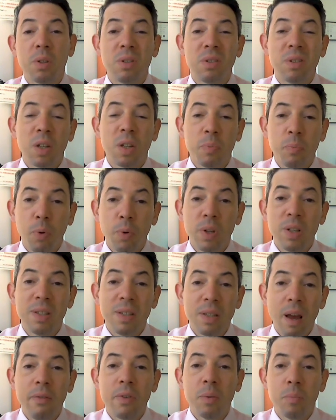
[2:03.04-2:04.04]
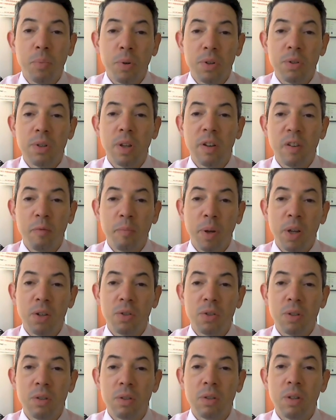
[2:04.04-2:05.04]
with 6.7% of
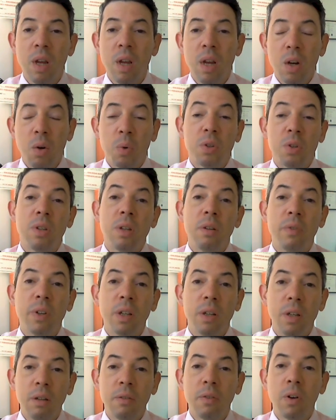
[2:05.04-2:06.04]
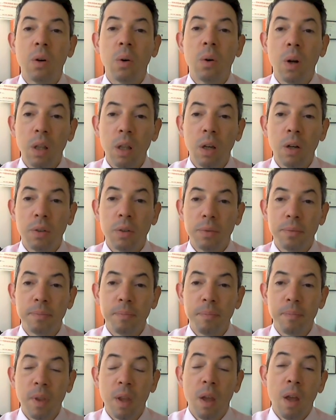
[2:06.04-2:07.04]
patients receiving NIVO alone.
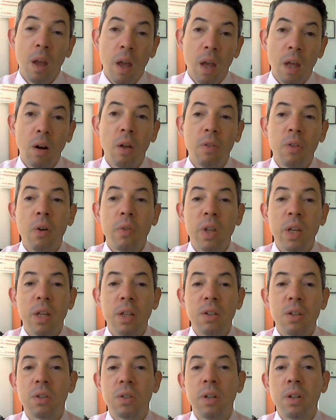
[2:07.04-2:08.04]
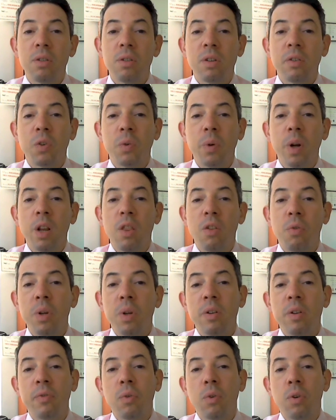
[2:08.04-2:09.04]
And although the incidence of grade
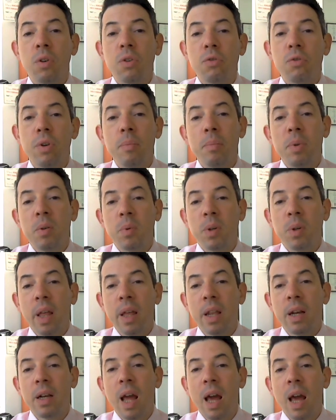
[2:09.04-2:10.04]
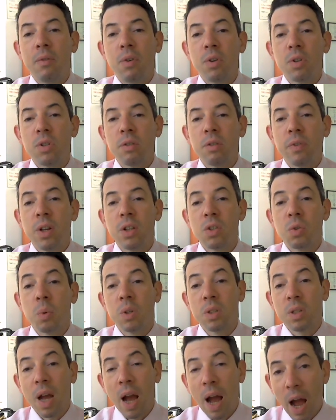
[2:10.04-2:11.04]
3 to 4 treatment-related adverse events
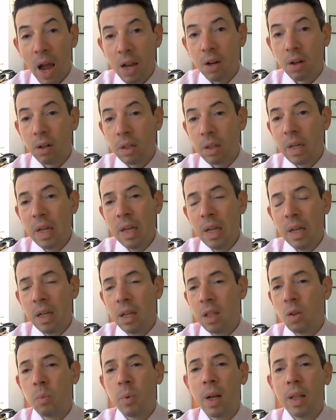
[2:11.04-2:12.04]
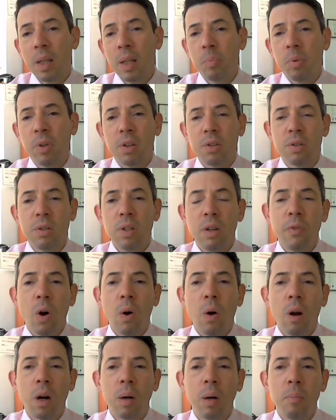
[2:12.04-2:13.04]
was higher in the RELA plus
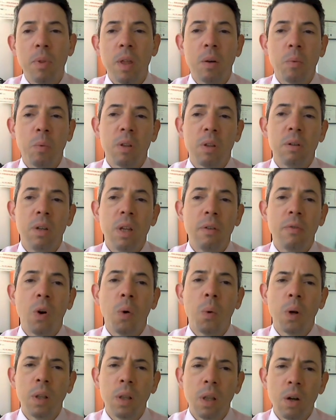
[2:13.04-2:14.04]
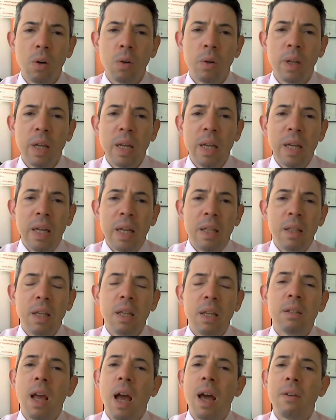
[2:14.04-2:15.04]
NIVO arm than with NIVO alone,
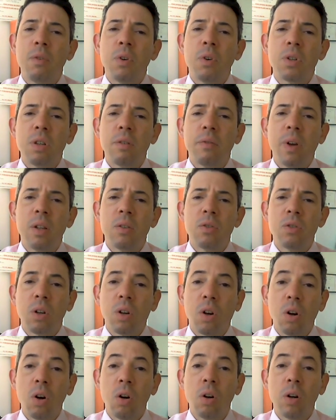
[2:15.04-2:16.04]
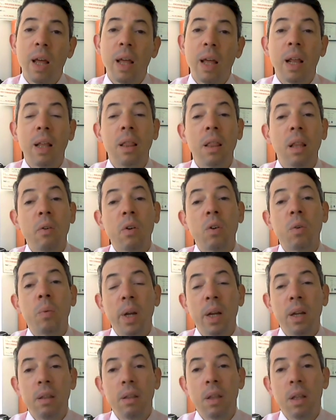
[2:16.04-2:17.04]
these adverse events occurred at a lower
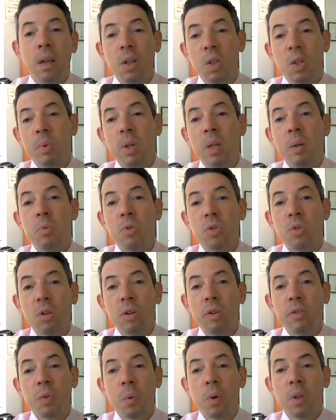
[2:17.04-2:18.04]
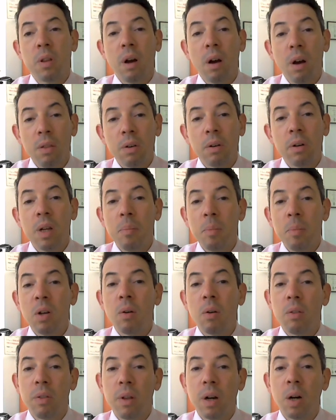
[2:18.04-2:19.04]
rate than has been observed with other
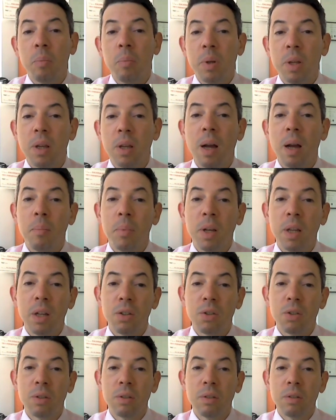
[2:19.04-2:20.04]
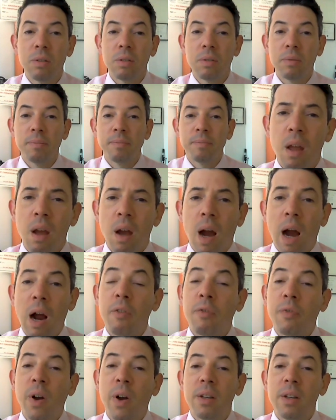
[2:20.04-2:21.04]
immunotherapy combinations.
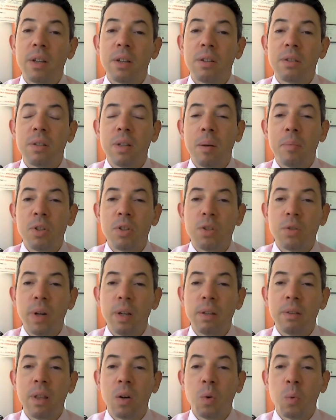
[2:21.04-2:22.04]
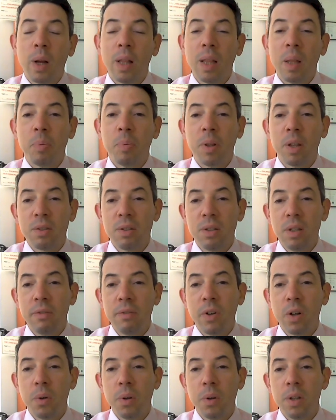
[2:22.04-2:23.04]
Our findings demonstrate that RELA plus
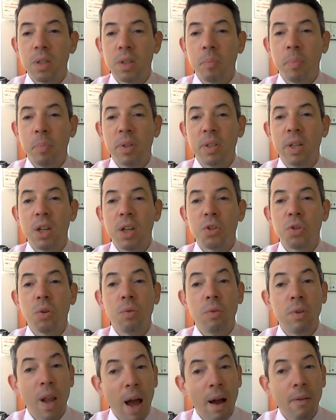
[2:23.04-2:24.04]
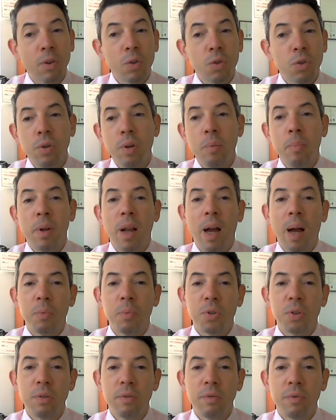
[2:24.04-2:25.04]
NIVO is a potential novel treatment
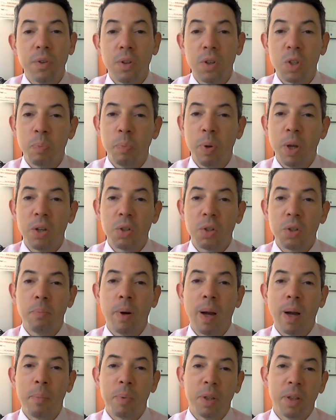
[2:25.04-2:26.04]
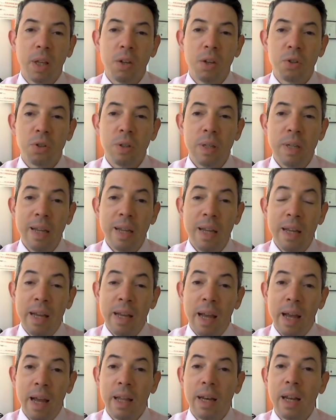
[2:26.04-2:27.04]
option for this patient population.
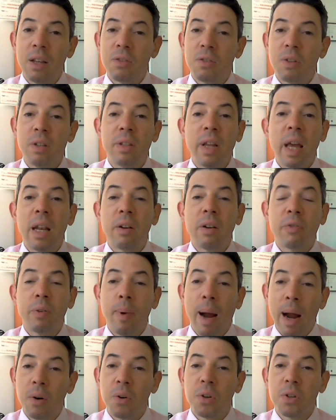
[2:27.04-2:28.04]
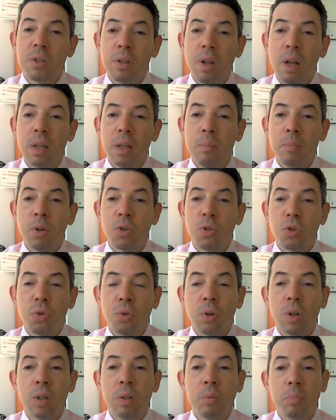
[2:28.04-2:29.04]
And as the data from our study
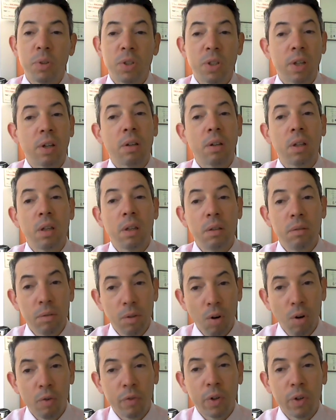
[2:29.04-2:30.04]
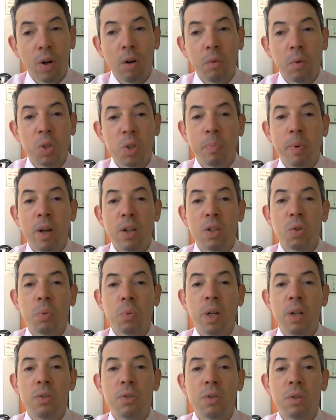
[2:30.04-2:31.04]
mature, particularly overall
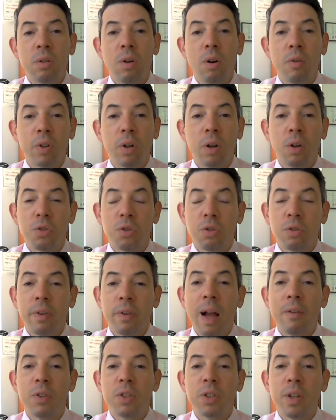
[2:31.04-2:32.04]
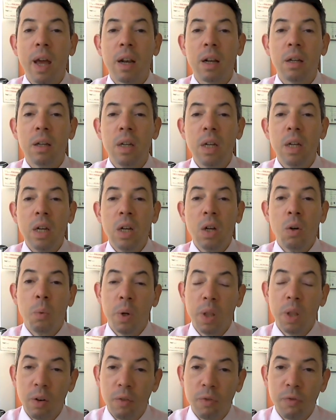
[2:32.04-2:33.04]
response rates and overall survival data,
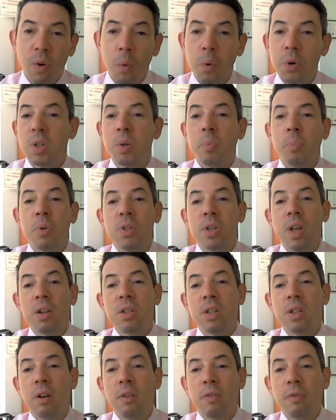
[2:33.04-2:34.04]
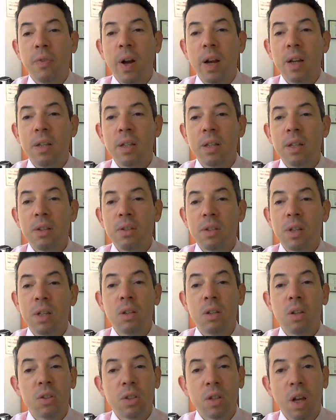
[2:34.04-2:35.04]
we look forward to presenting our findings
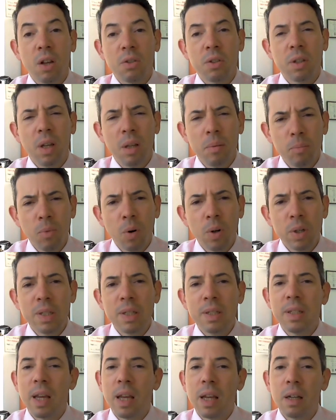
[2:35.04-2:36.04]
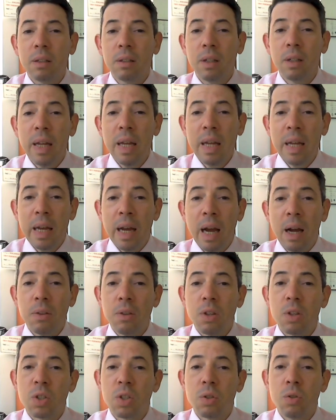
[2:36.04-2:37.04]
and discussing in more detail how
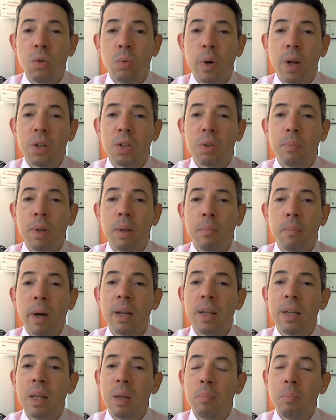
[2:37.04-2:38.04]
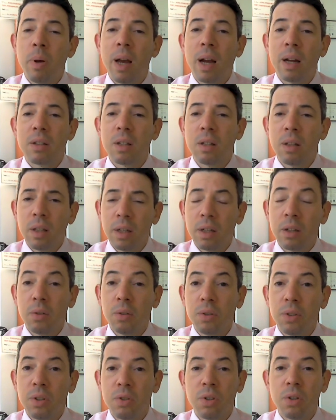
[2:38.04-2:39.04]
this new regimen might impact
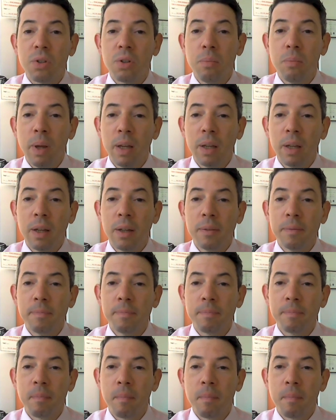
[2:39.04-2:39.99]
clinical decision making.